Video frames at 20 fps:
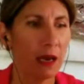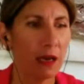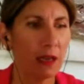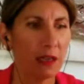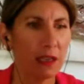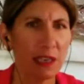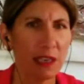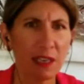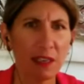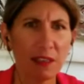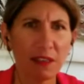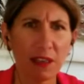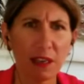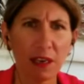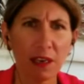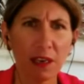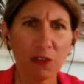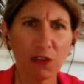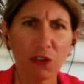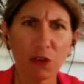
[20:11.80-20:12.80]
He did
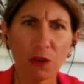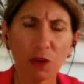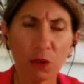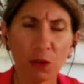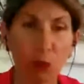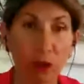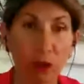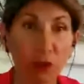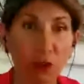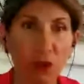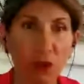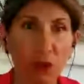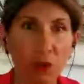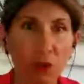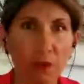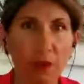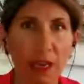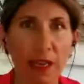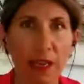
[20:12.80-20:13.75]
it during the winter,